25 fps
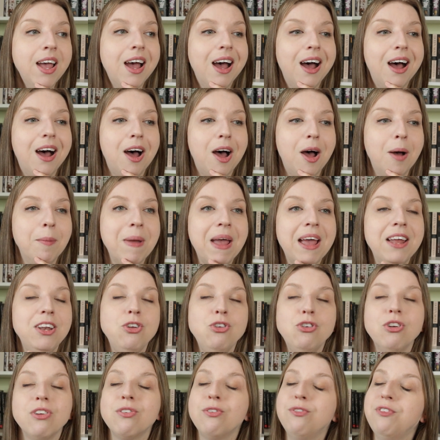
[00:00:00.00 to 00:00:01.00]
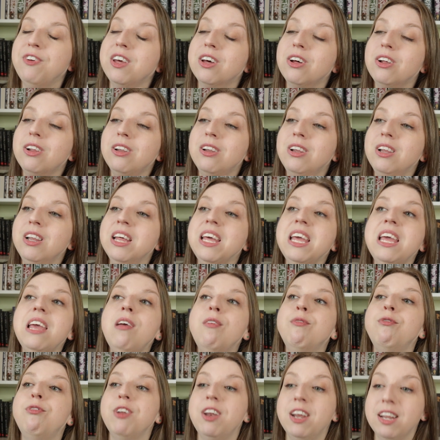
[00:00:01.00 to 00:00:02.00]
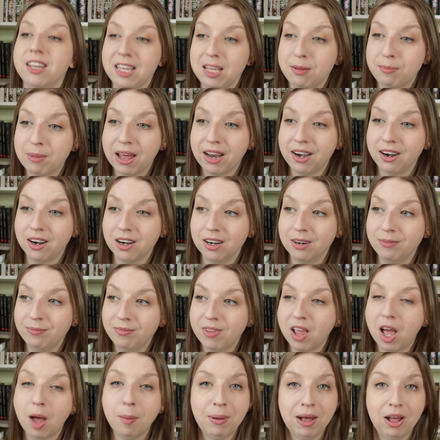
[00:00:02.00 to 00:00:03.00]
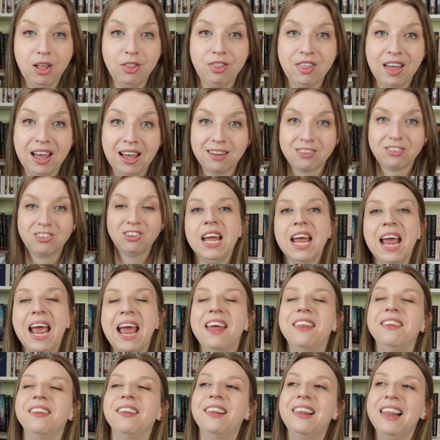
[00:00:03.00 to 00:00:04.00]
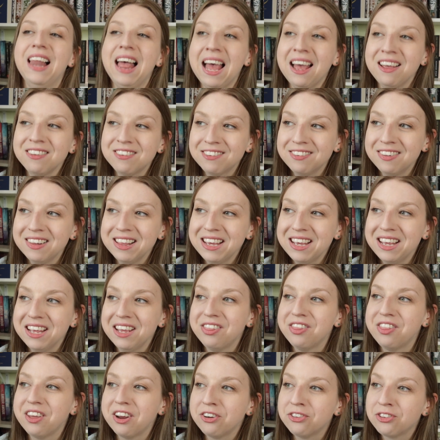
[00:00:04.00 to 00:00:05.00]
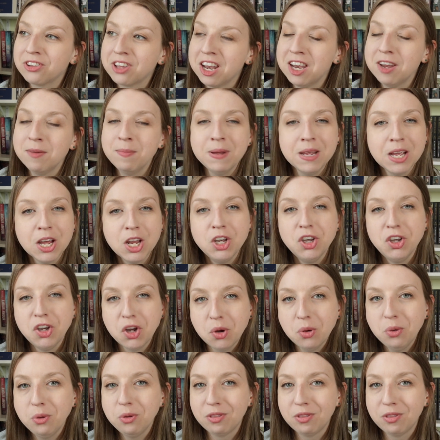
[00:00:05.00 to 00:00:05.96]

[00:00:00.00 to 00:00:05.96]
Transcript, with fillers: Um, and you just feel infinitely better about that. And lastly, there's gonna be a new